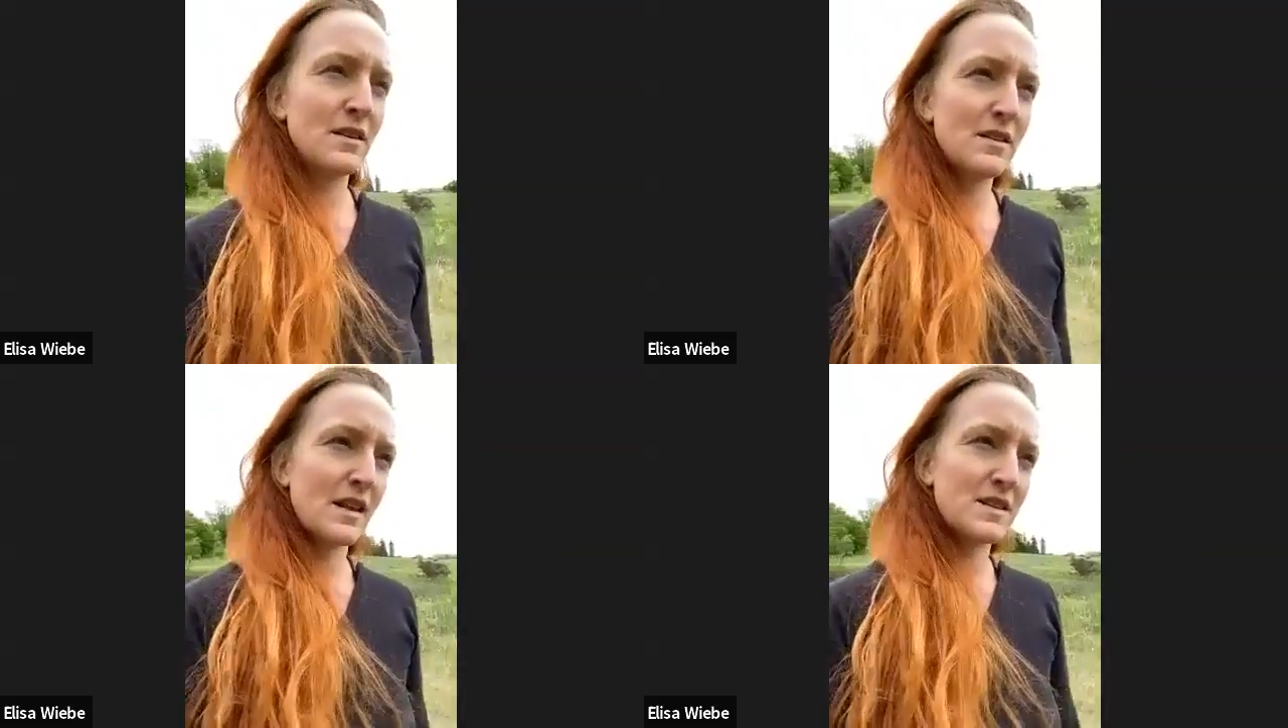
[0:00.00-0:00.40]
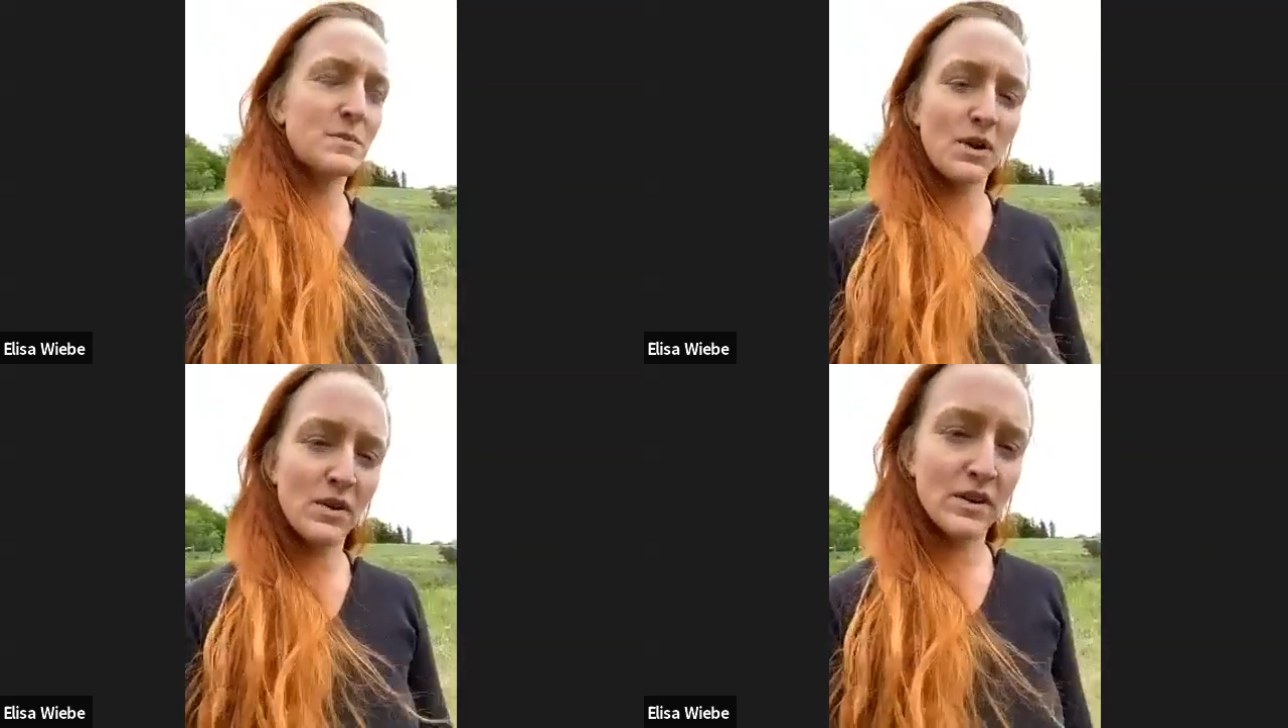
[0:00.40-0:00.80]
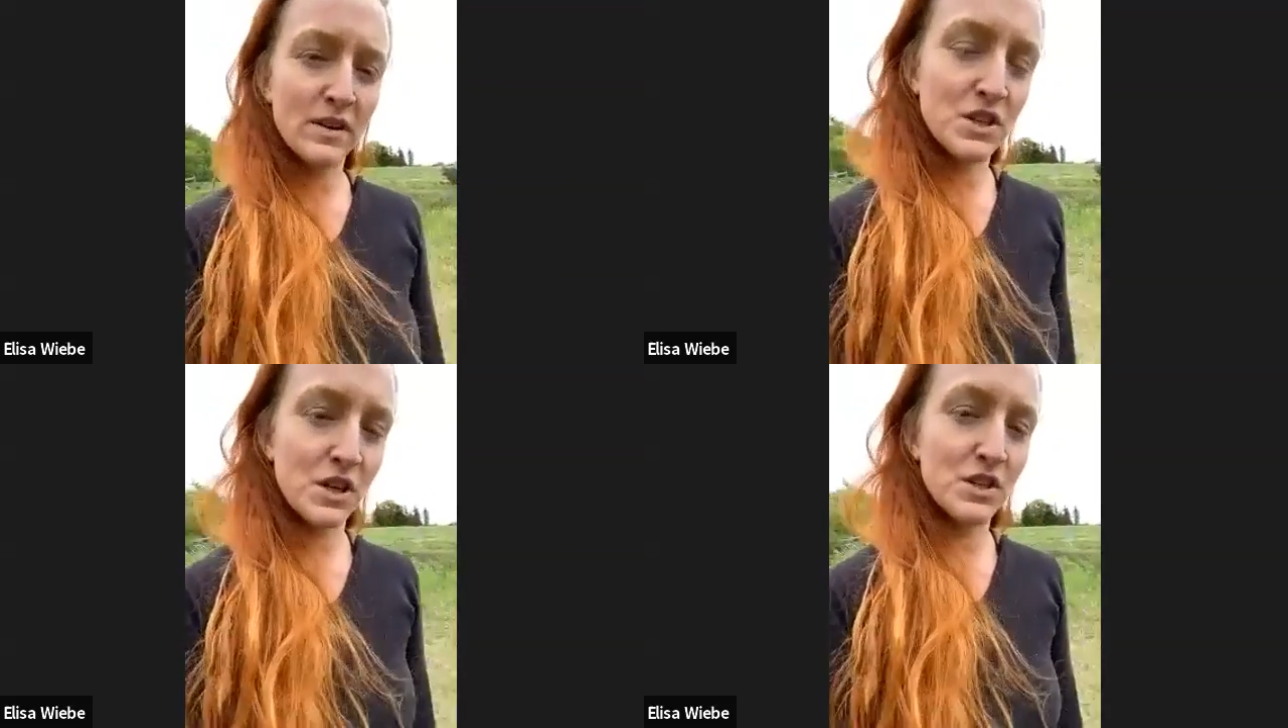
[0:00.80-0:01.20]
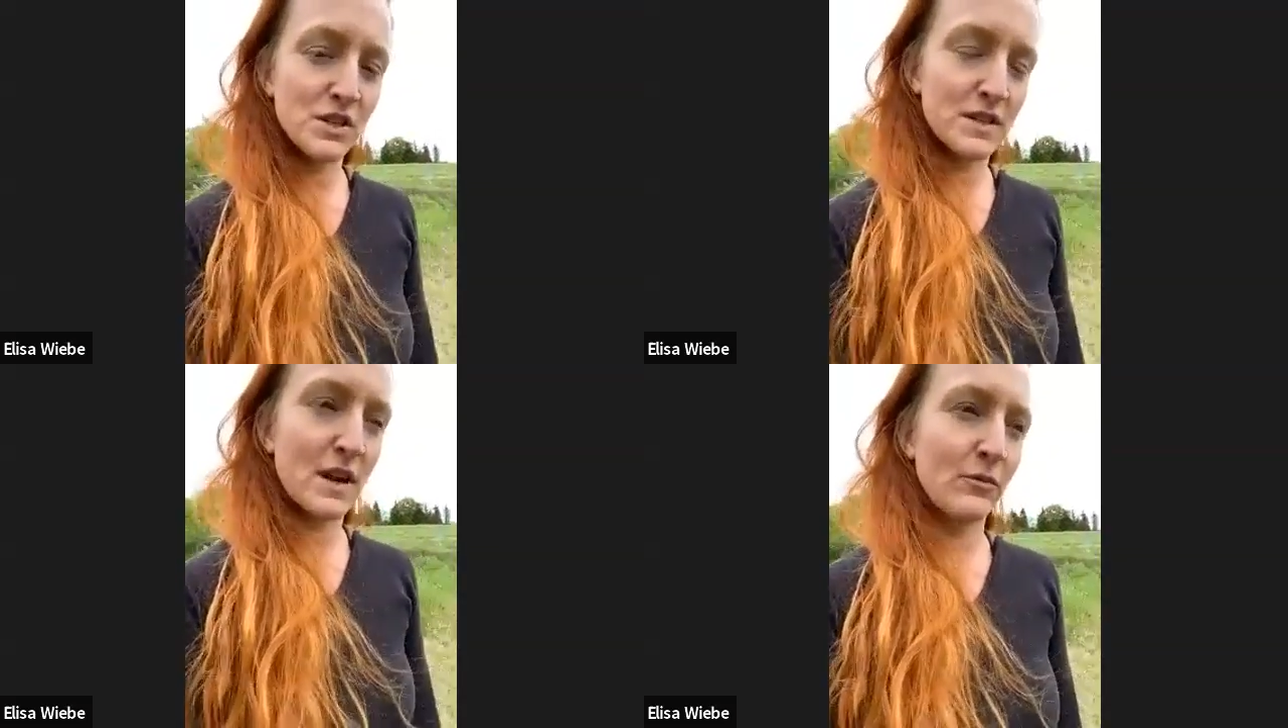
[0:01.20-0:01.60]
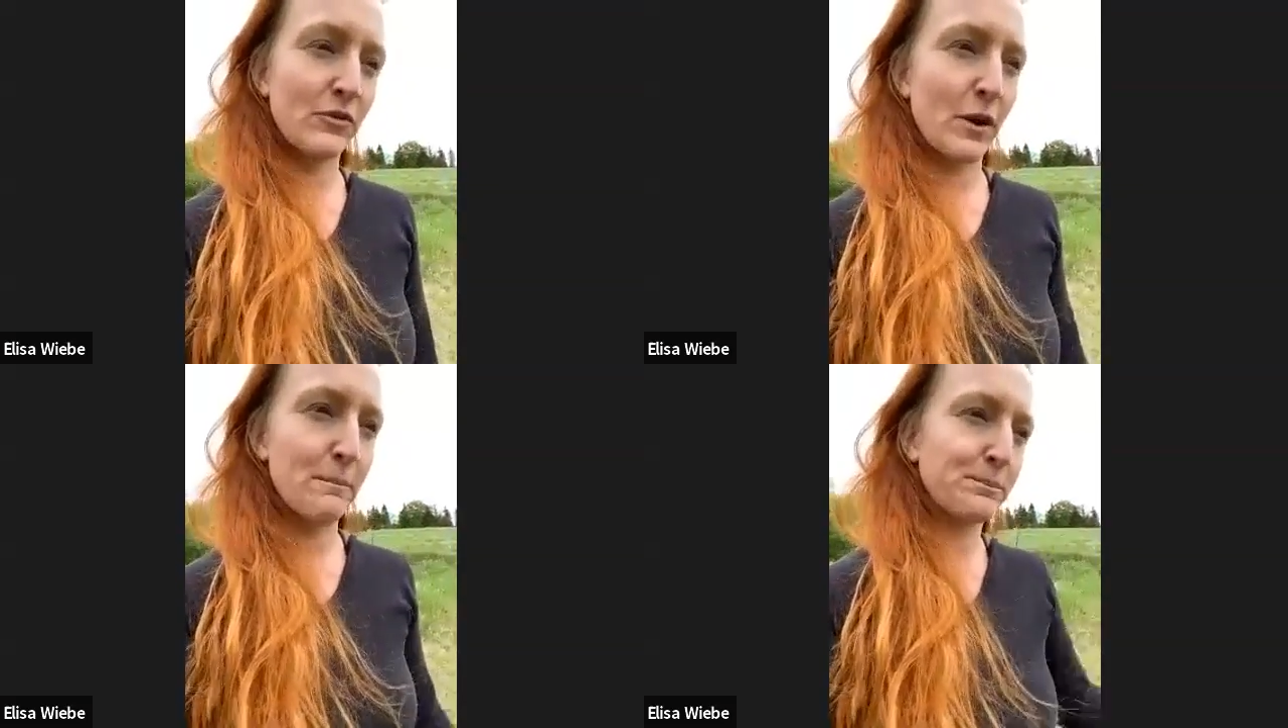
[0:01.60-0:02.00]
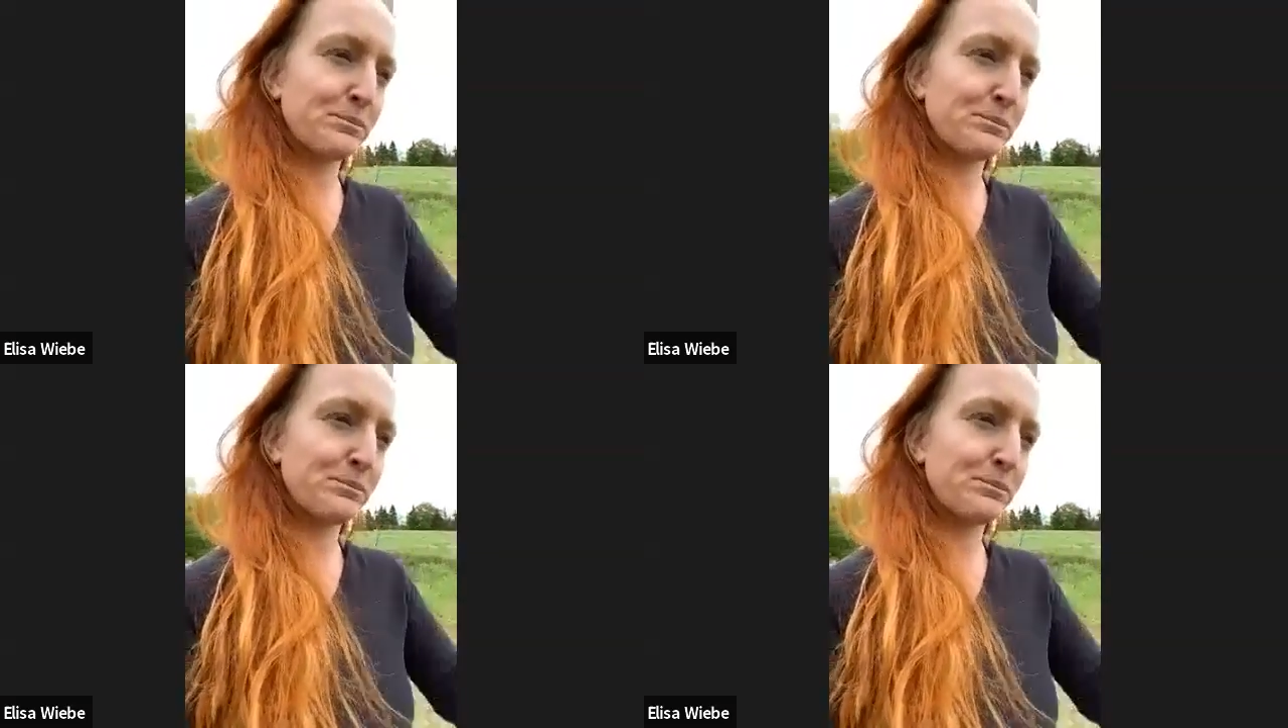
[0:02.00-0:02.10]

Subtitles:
that's where all of the changes come from.